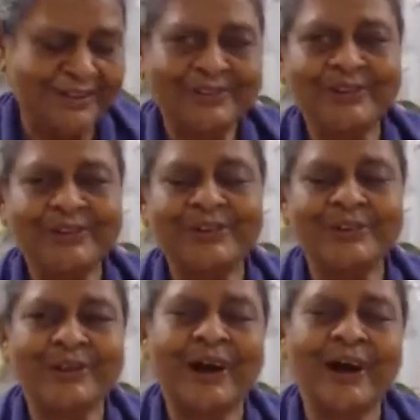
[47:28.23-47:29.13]

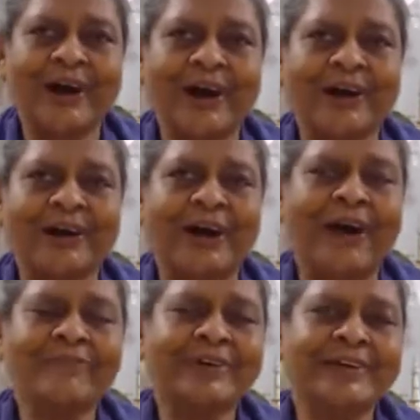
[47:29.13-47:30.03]
So
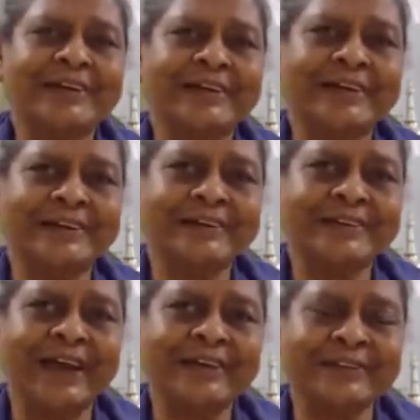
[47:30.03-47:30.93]
after the
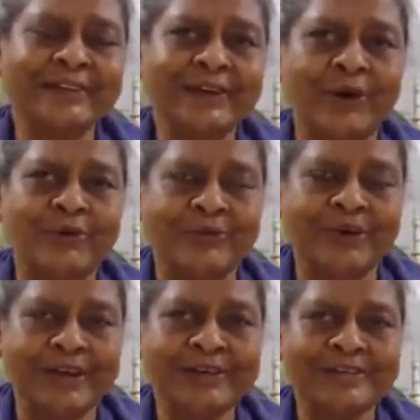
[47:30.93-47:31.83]
93
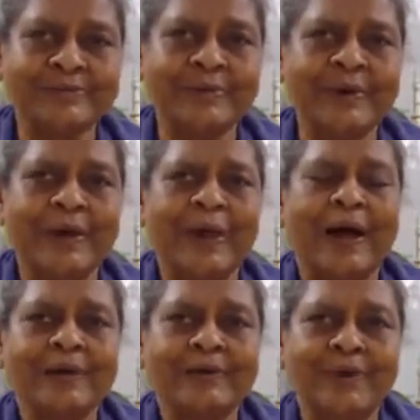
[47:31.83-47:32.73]
conference,
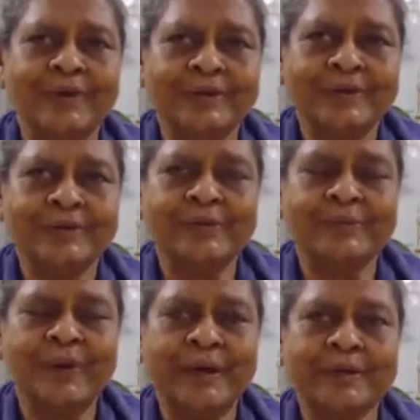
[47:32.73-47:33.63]
my
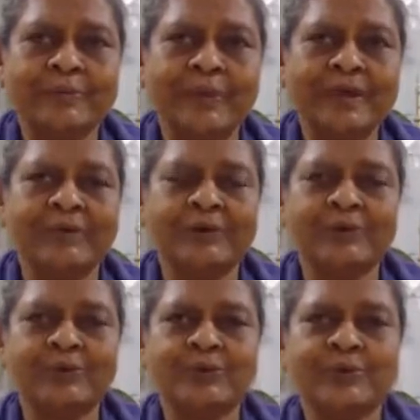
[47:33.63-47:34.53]
plea
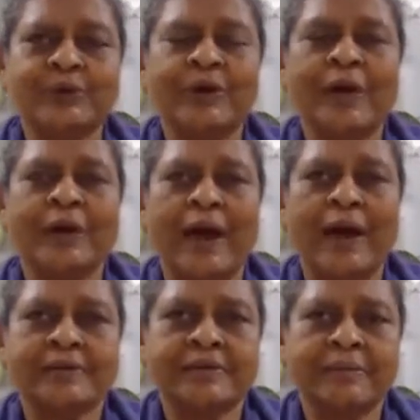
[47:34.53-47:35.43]
was to
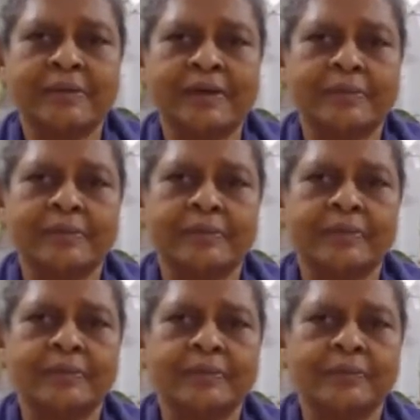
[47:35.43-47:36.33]
accept the
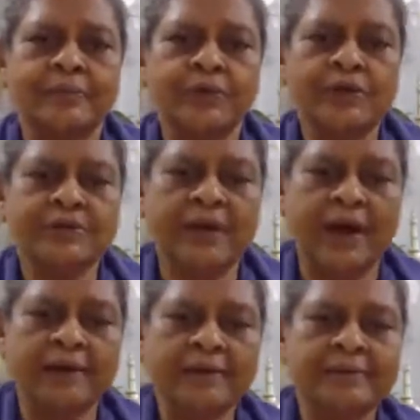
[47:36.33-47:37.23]
Buddhist
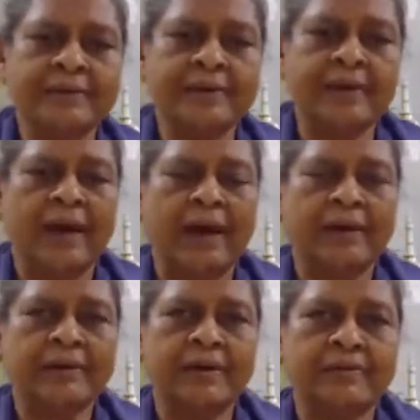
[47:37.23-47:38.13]
nuns
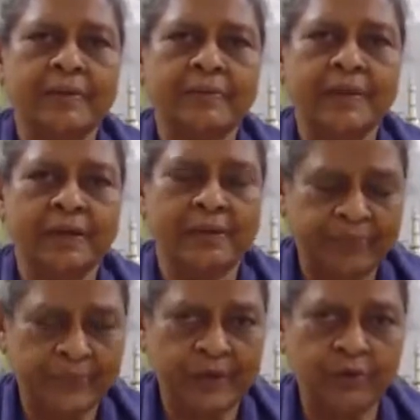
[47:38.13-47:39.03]
and give them the
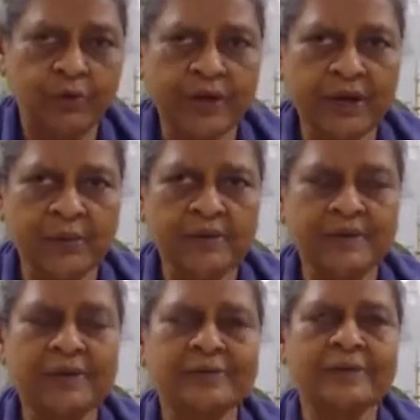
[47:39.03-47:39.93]
four
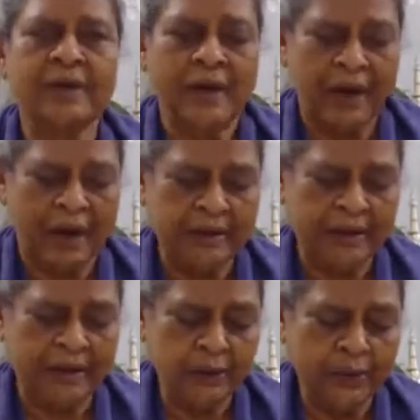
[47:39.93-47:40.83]
requisites
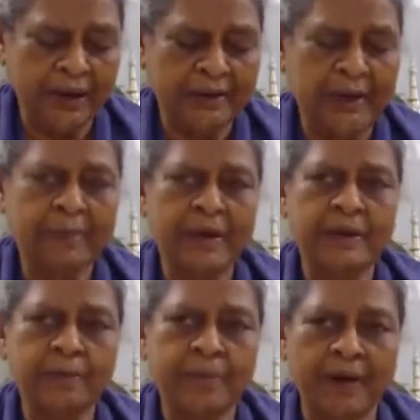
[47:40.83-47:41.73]
and educate them
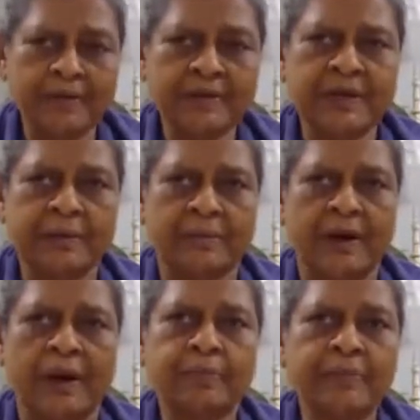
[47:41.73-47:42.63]
and empower
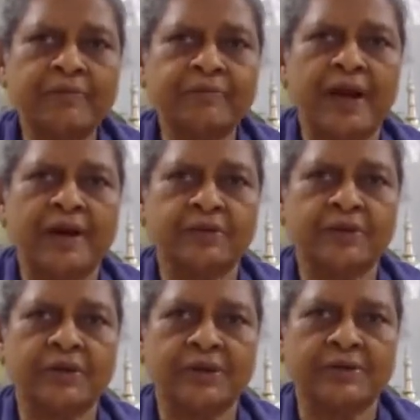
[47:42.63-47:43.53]
them, uplift their
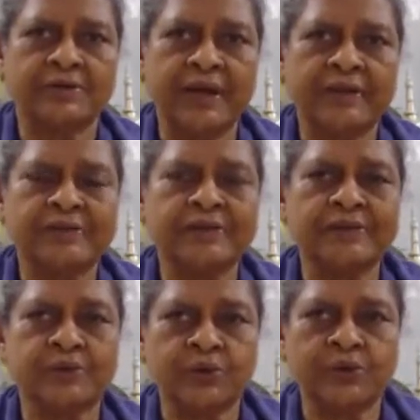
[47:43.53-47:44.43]
status
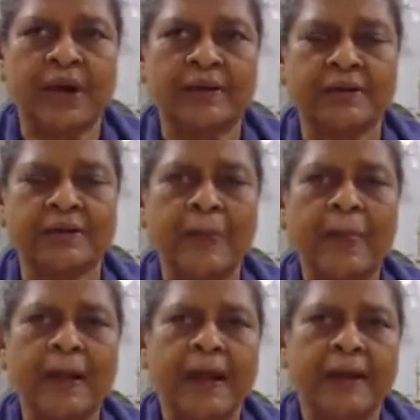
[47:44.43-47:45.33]
in society,
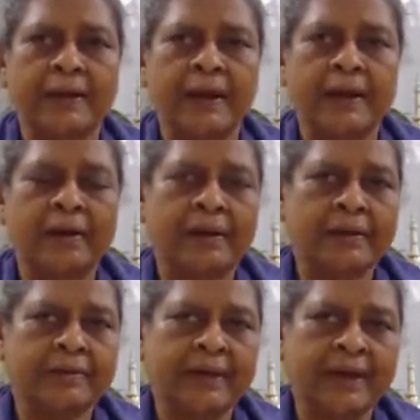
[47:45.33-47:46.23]
and
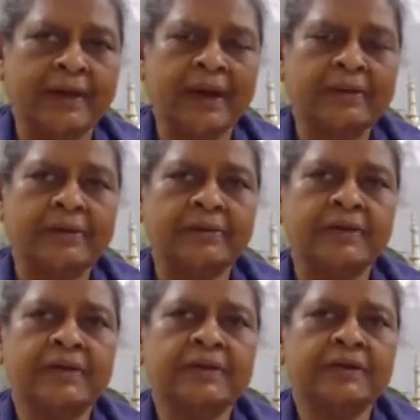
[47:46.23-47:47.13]
they can
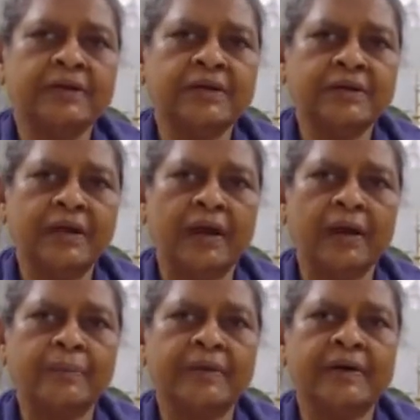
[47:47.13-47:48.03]
in turn
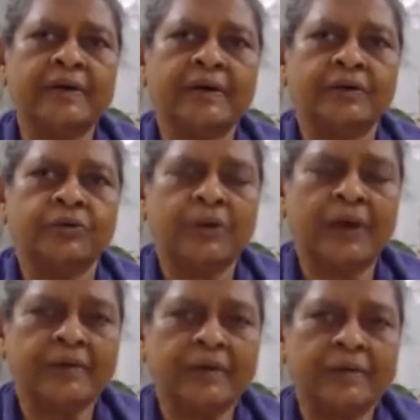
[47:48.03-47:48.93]
help to
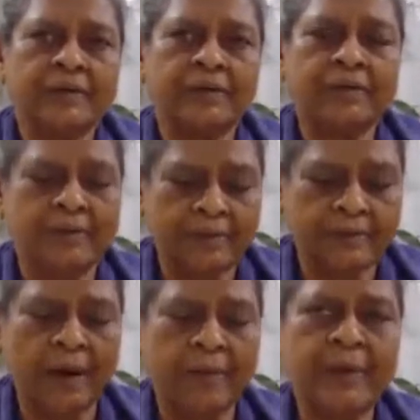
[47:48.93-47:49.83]
take the
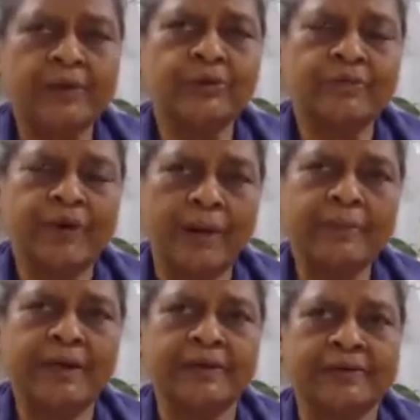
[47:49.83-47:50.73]
Dhamma to the
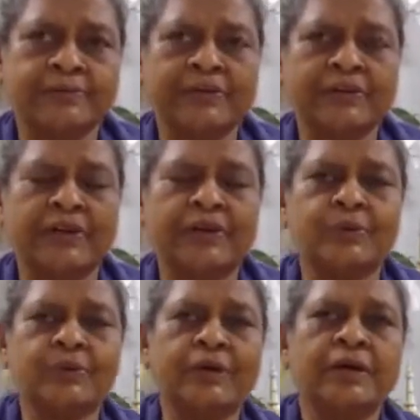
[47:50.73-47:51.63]
family, especially
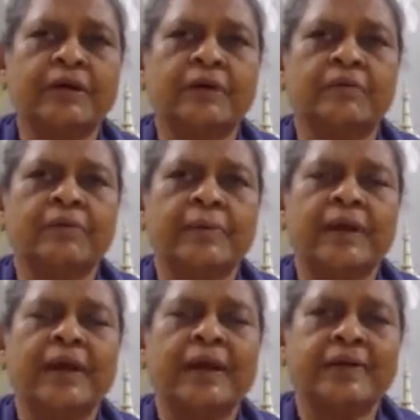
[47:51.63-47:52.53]
to the
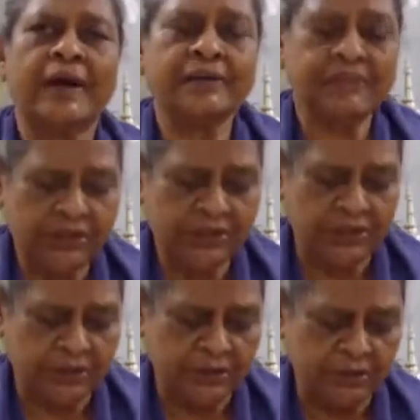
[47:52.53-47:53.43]
women and younger
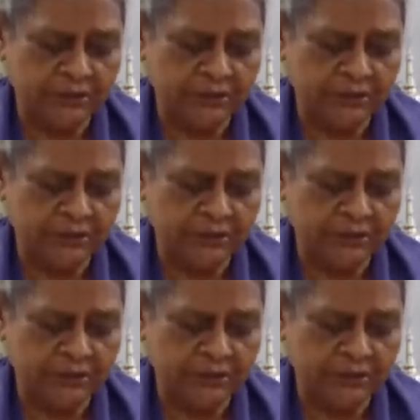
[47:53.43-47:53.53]
children.